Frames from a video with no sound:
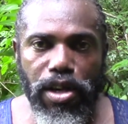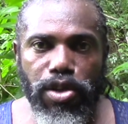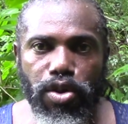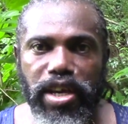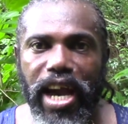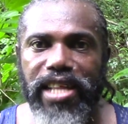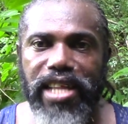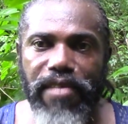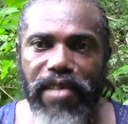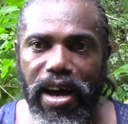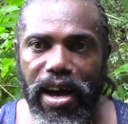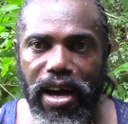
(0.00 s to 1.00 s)
You can't
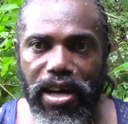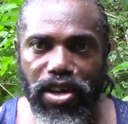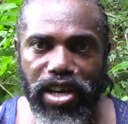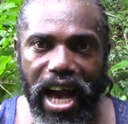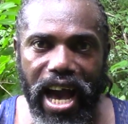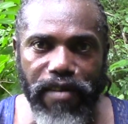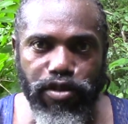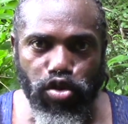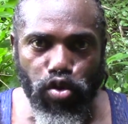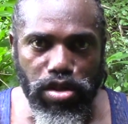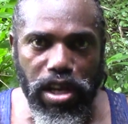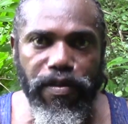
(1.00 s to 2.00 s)
have a you can have
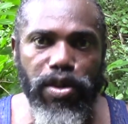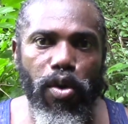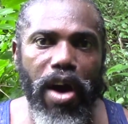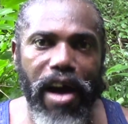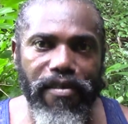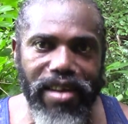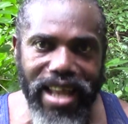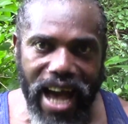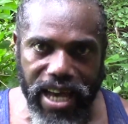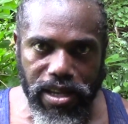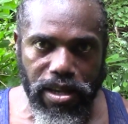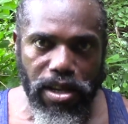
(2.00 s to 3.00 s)
truth if you don't have
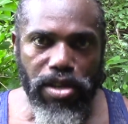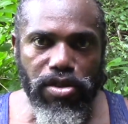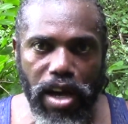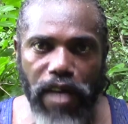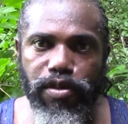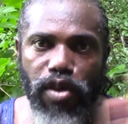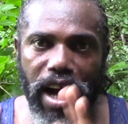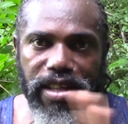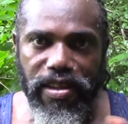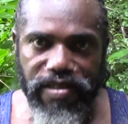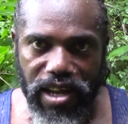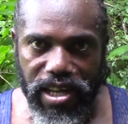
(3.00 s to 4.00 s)
lie. So you have to
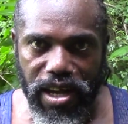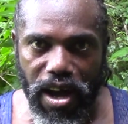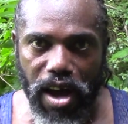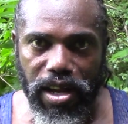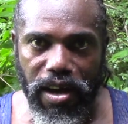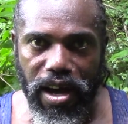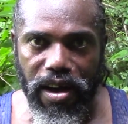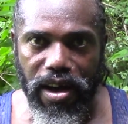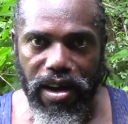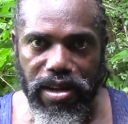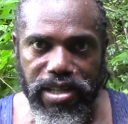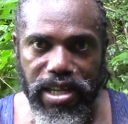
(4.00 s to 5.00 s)
understand all uh, uh,
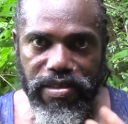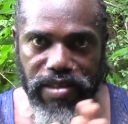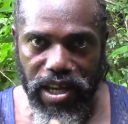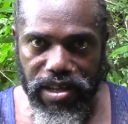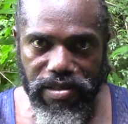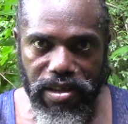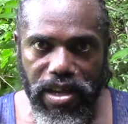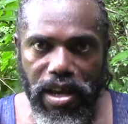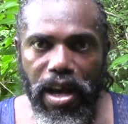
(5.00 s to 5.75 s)
uh, these things.